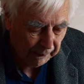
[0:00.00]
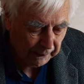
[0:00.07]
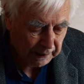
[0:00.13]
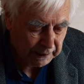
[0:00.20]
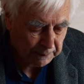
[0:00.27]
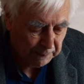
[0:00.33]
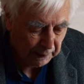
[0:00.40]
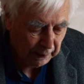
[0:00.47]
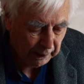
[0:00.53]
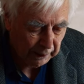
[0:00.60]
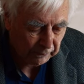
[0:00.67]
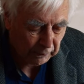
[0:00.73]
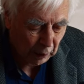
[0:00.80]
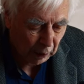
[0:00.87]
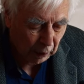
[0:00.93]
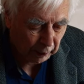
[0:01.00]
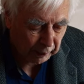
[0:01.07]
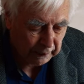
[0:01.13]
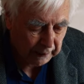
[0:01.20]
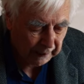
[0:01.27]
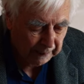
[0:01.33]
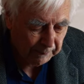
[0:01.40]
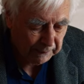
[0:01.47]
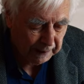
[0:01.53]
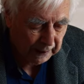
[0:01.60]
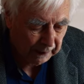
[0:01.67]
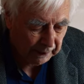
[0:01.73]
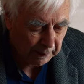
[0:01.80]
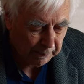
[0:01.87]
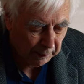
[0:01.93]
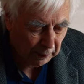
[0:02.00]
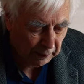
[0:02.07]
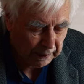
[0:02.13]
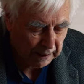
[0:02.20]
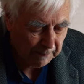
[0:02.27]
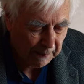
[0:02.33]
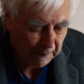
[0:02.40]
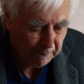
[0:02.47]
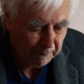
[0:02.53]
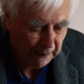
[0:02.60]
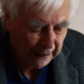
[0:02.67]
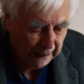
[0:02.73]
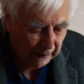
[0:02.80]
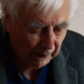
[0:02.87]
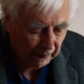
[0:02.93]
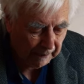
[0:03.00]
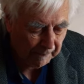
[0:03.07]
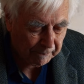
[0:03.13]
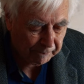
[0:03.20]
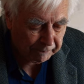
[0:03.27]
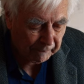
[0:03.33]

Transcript: The Spirit of God came down upon him in power,